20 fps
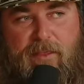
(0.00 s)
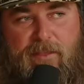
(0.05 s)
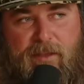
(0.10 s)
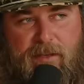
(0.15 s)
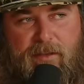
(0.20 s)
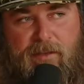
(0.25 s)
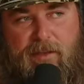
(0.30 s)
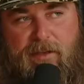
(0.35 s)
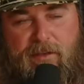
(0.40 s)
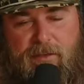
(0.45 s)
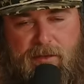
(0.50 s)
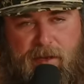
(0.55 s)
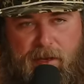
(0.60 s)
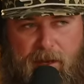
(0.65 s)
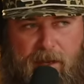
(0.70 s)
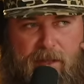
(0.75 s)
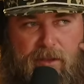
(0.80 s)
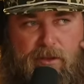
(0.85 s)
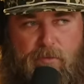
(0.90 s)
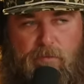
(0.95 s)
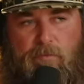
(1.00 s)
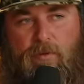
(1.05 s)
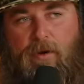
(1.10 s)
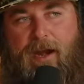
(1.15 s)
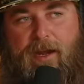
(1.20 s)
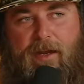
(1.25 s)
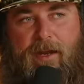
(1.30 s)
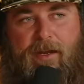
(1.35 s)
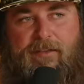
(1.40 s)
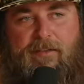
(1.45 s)
I think, it, like, in their
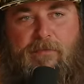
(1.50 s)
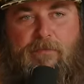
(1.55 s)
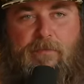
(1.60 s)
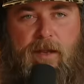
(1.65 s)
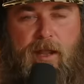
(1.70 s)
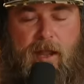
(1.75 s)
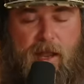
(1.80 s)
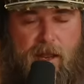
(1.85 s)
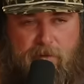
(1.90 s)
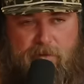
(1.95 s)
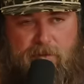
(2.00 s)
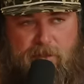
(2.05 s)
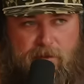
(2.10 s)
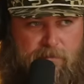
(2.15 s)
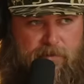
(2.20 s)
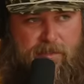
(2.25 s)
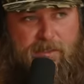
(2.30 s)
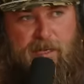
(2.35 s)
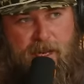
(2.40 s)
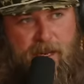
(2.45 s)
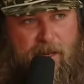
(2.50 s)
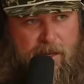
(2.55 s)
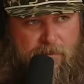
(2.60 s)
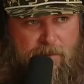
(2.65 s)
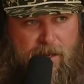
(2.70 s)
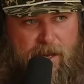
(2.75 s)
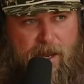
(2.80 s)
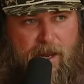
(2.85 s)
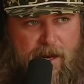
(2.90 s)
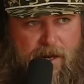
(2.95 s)
brain, like, something, ow, something's stinging
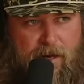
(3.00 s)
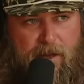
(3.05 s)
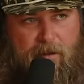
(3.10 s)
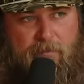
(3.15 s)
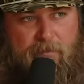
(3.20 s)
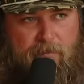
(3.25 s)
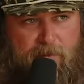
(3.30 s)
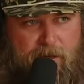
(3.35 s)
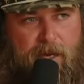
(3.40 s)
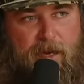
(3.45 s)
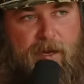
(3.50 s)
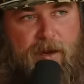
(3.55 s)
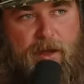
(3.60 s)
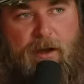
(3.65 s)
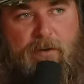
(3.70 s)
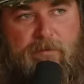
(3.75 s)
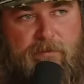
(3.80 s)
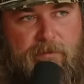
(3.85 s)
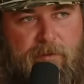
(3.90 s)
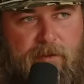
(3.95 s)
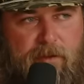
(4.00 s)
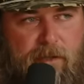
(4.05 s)
me. I got to get it off.